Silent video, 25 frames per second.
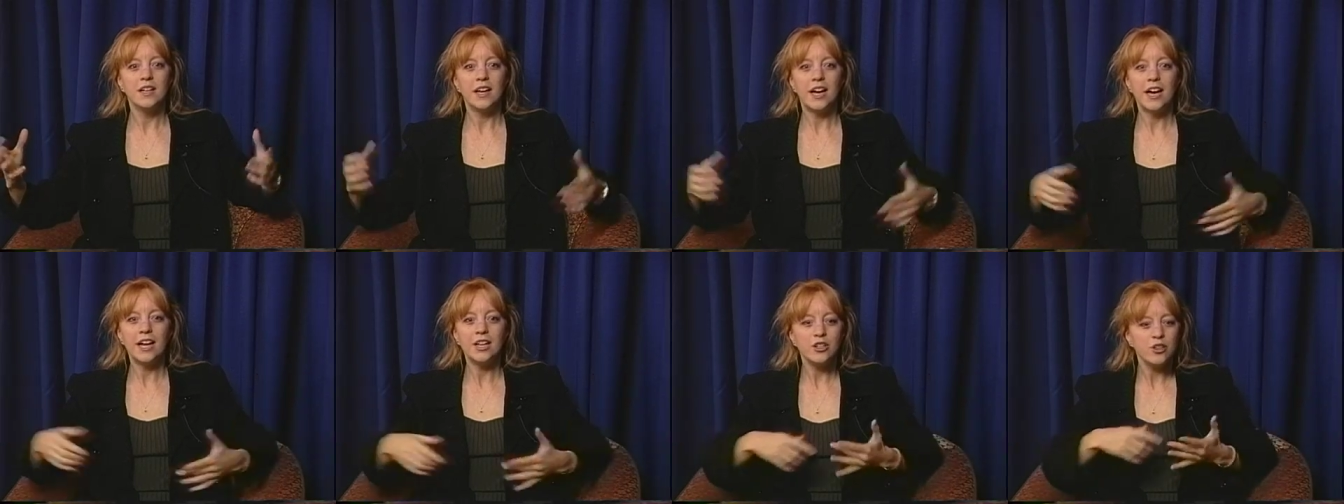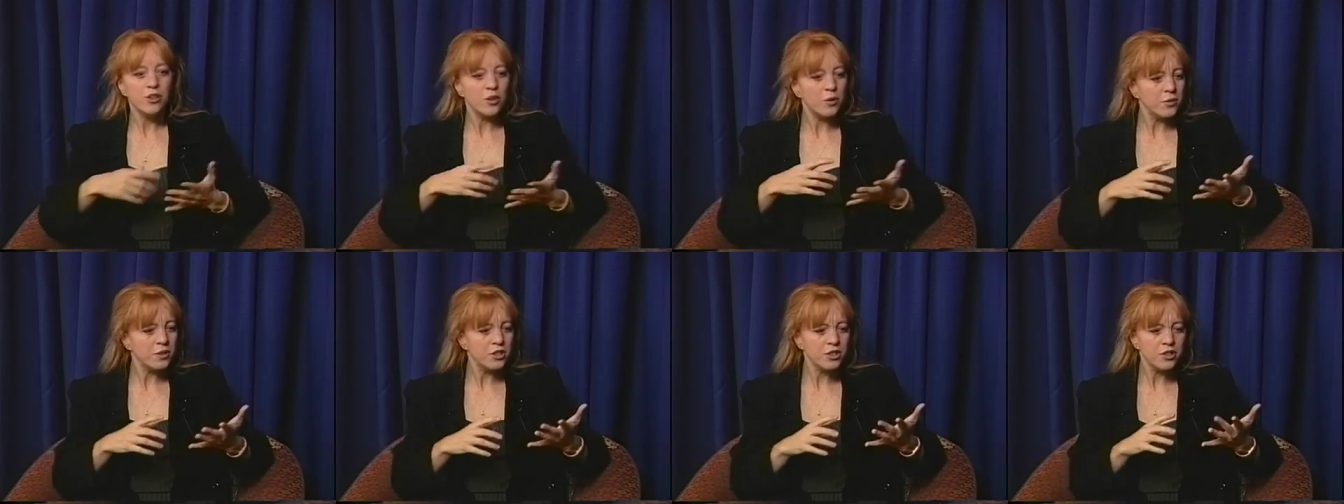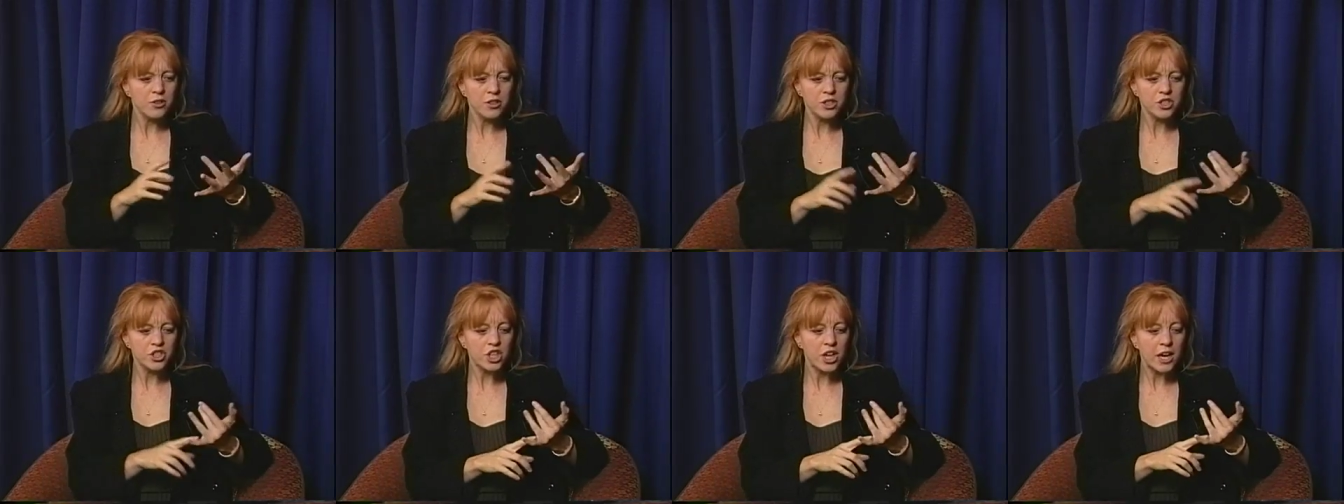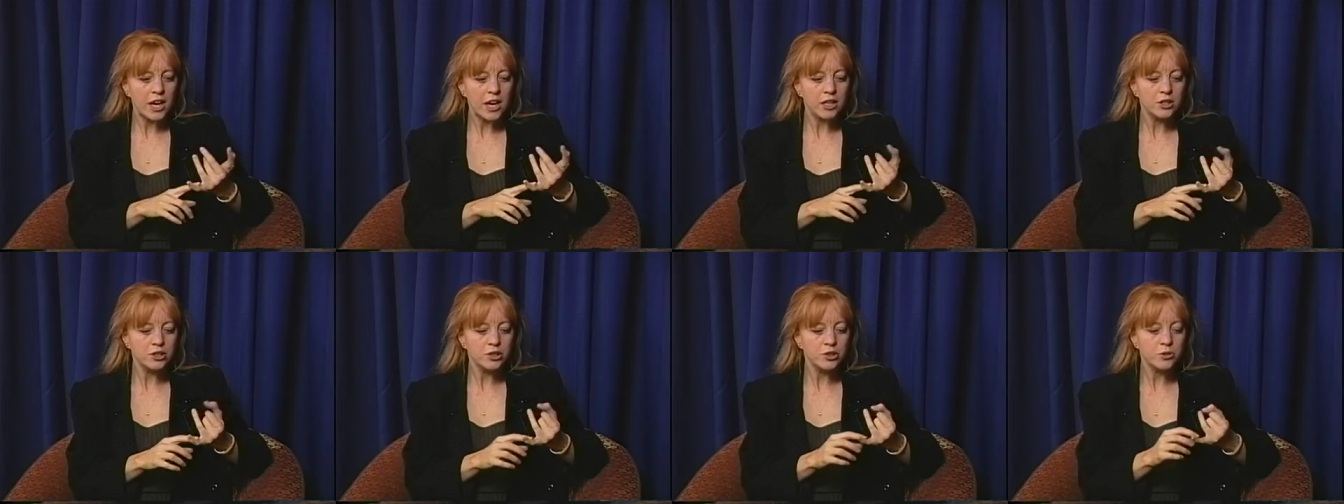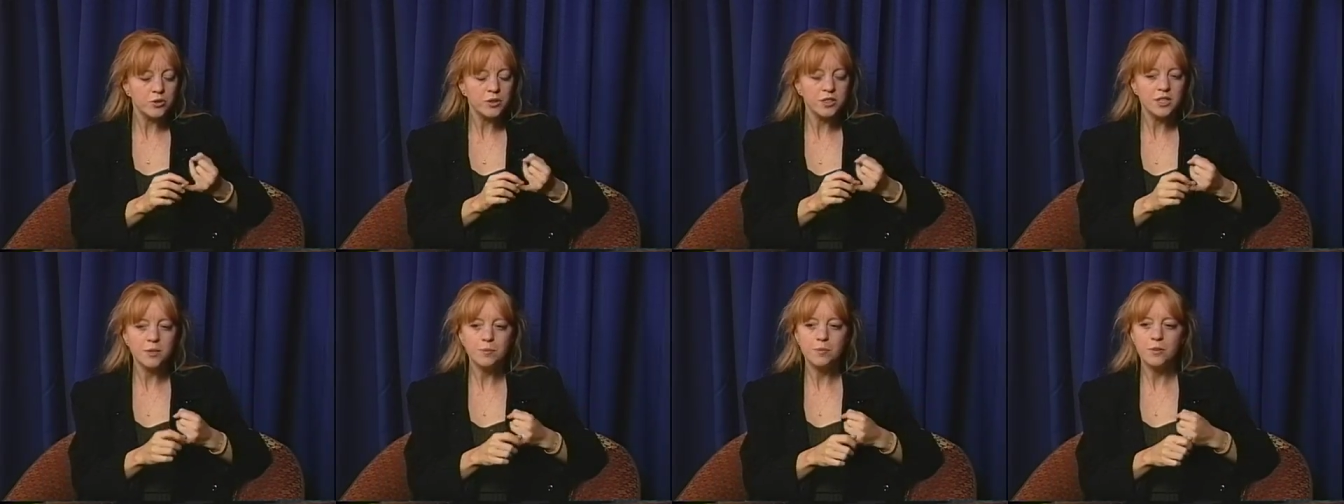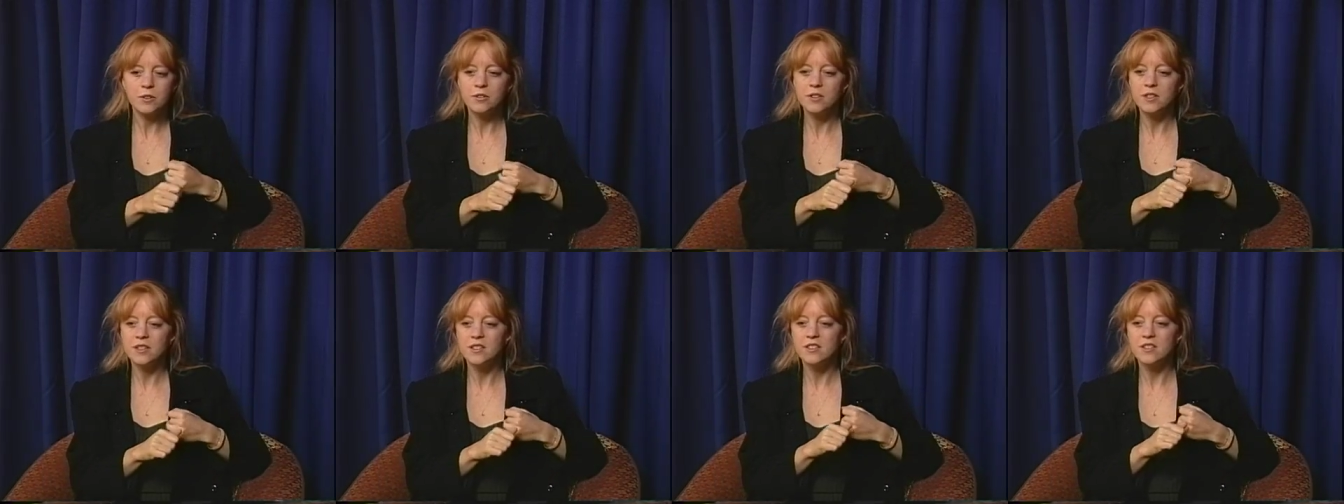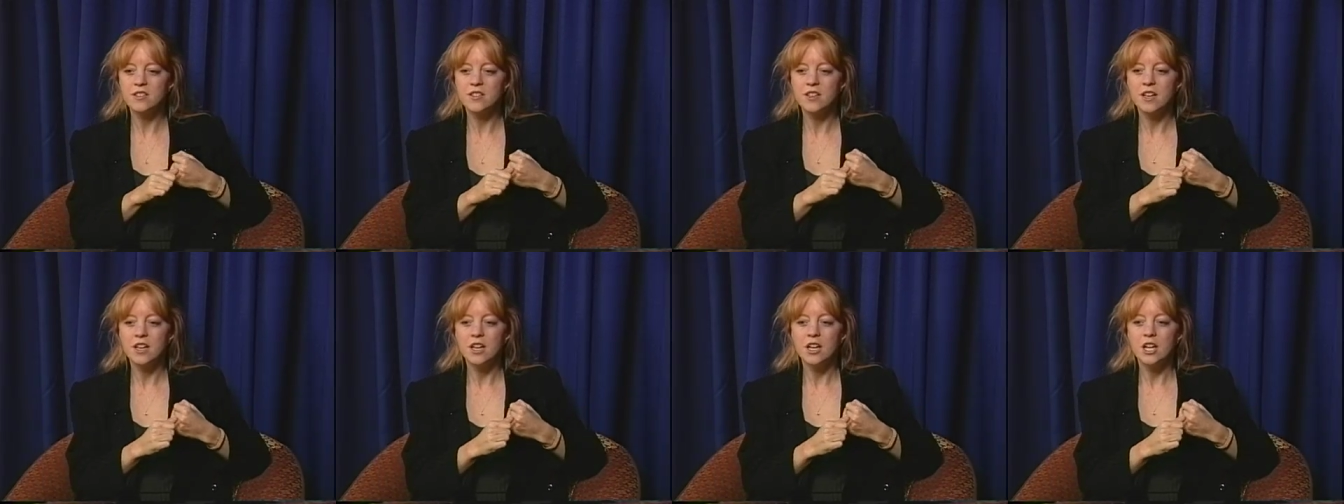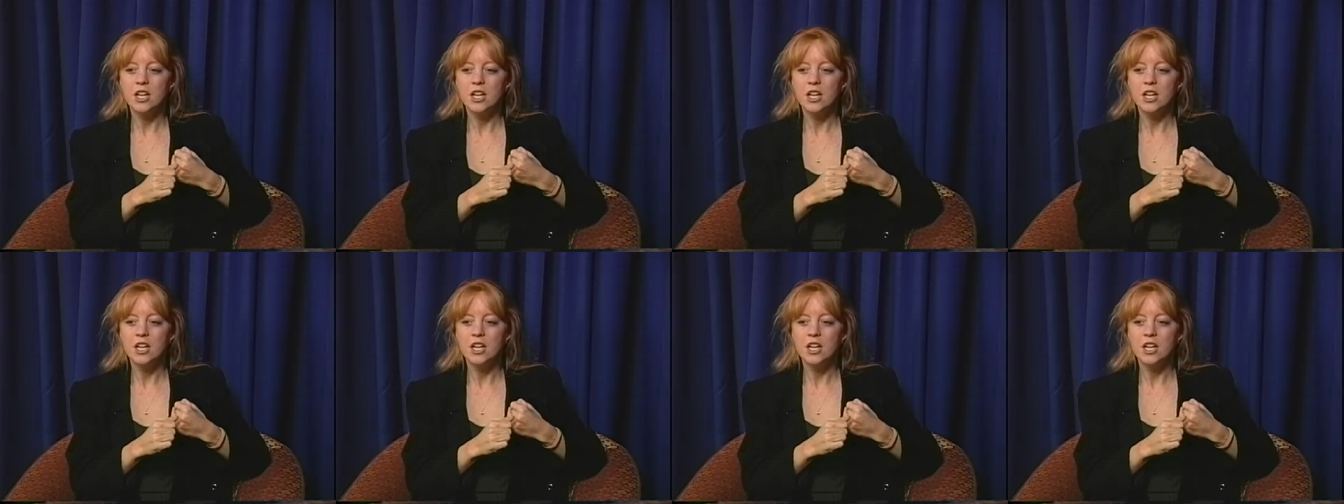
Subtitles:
And you know, when you're a child, you experience